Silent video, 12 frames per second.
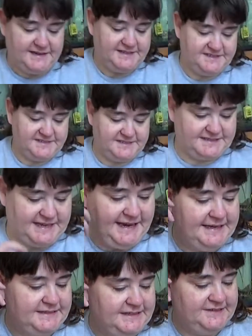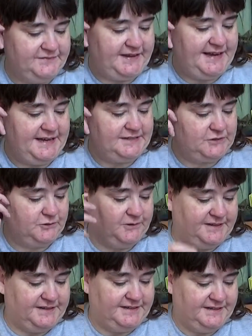is Cat Life Cat
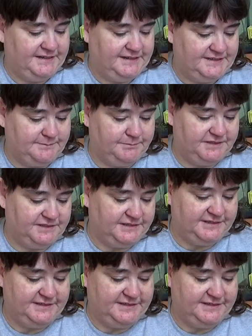Toy. It's a bug.